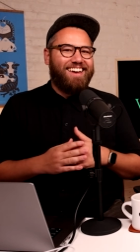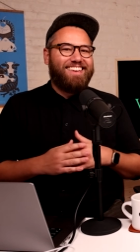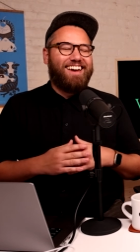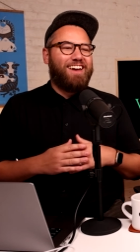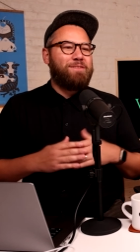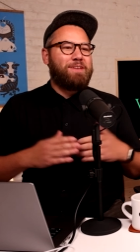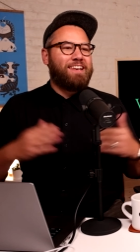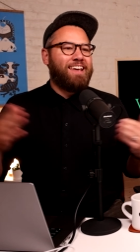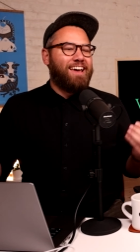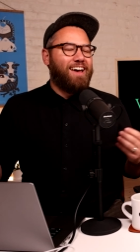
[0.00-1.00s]
yeah, I
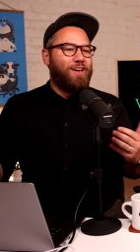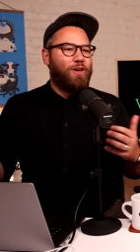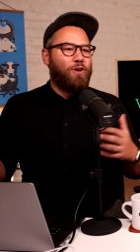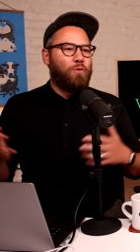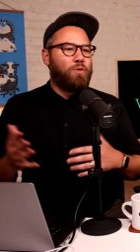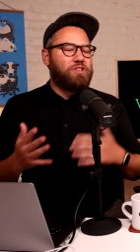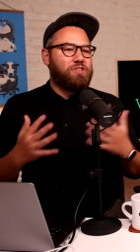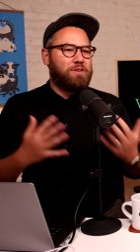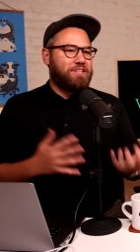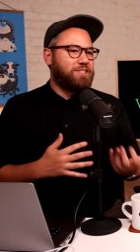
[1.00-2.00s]
mean, would
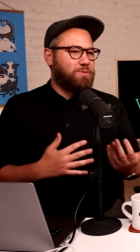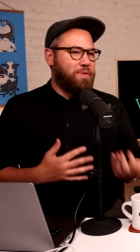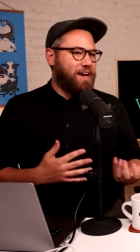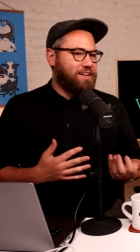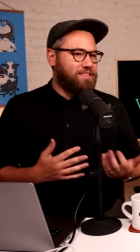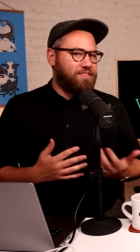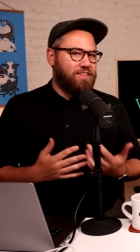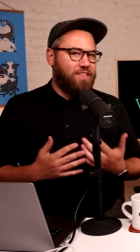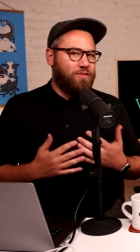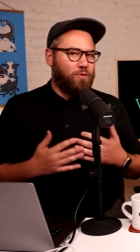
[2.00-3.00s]
you expect
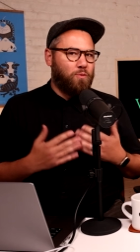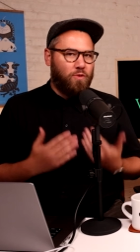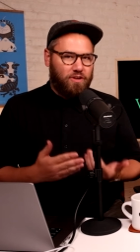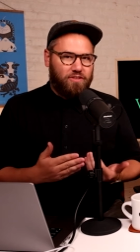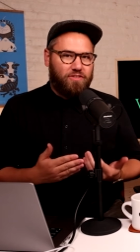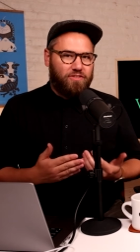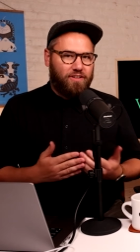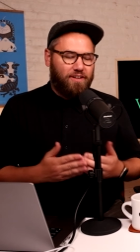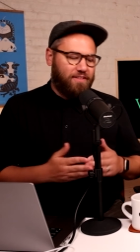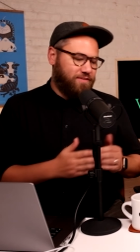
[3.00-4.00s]
that the worth
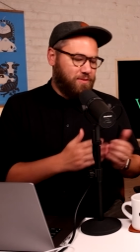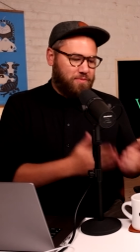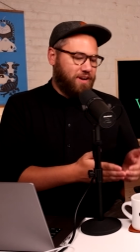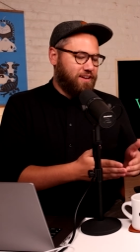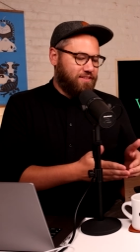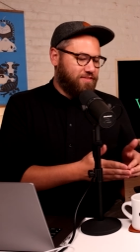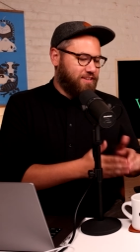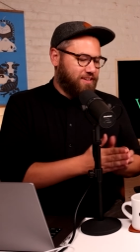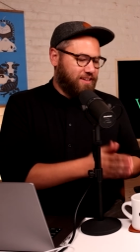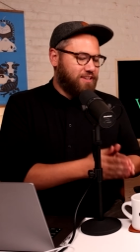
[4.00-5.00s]
of the brand of
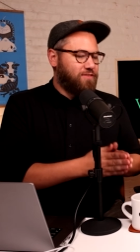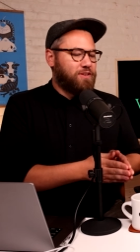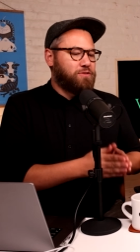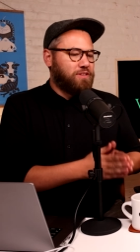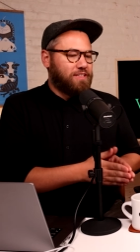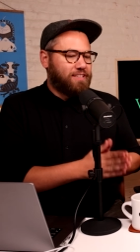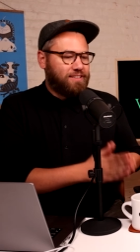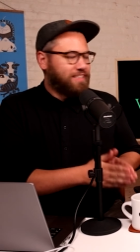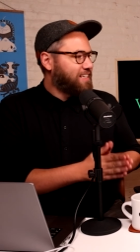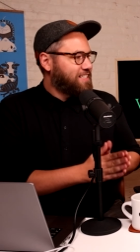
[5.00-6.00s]
the individual little
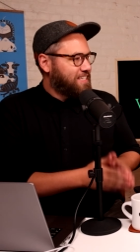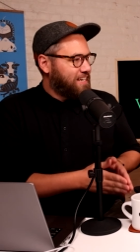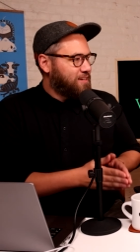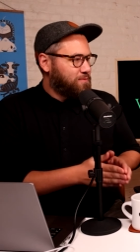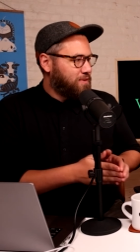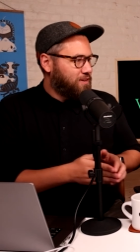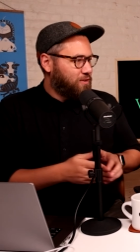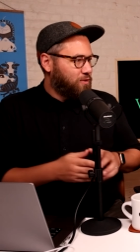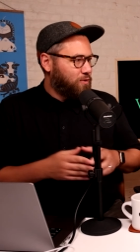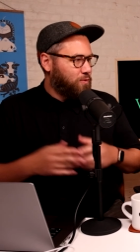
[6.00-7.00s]
league team
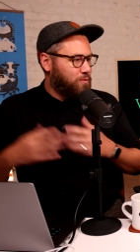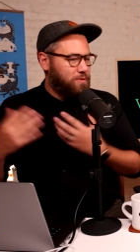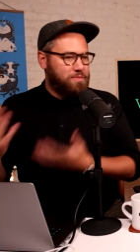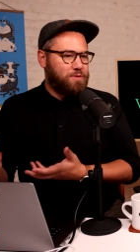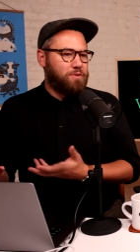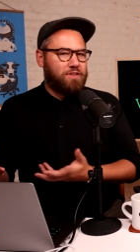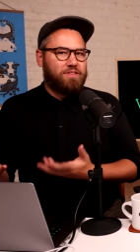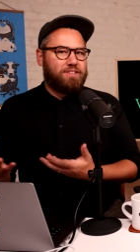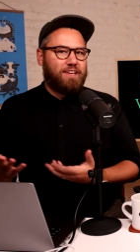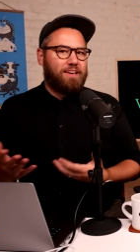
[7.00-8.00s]
would be worth
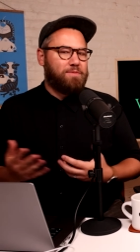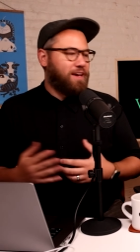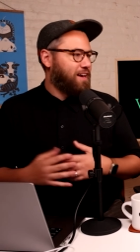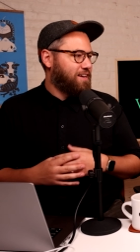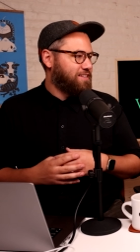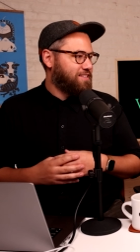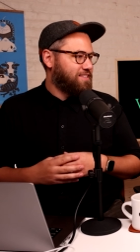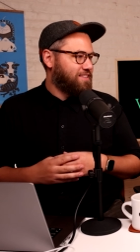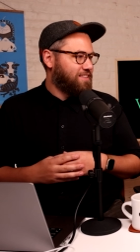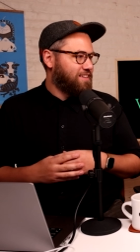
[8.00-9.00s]
the same as
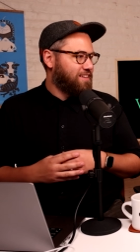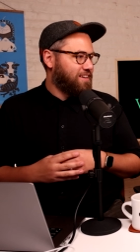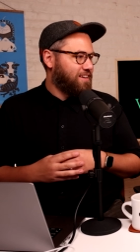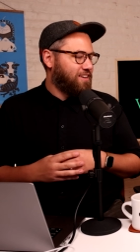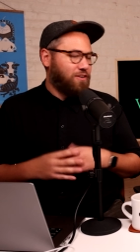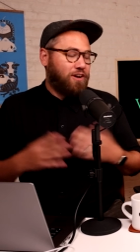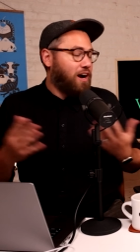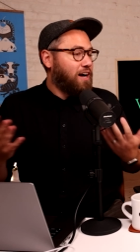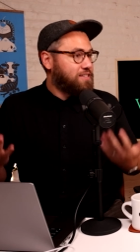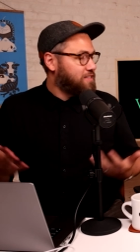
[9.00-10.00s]
the, you know,
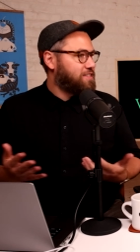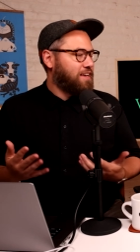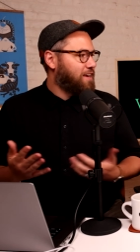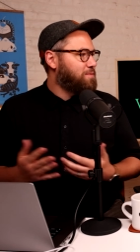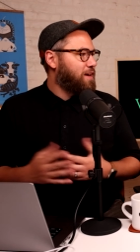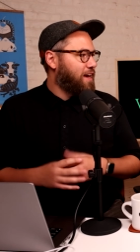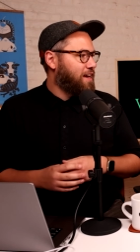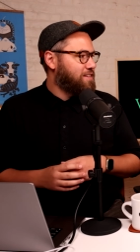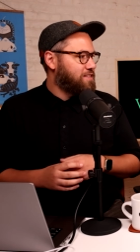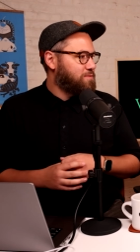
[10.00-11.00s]
cost the same
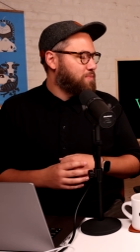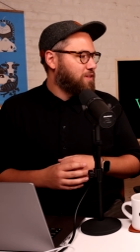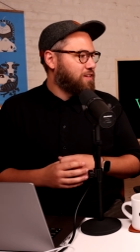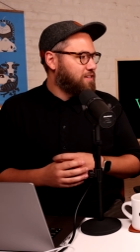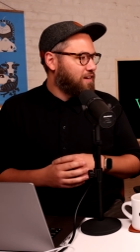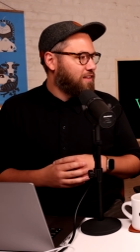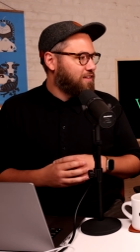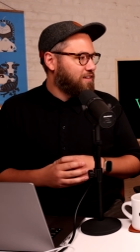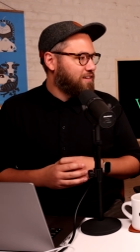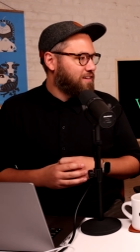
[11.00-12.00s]
as the billion
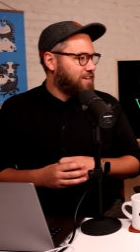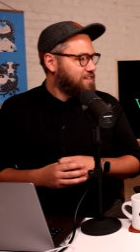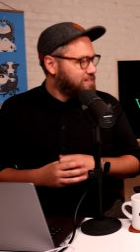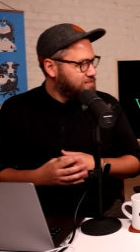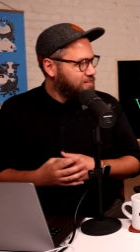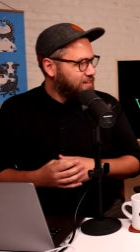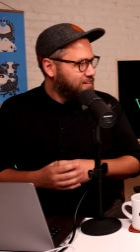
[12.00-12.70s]
dollar industry?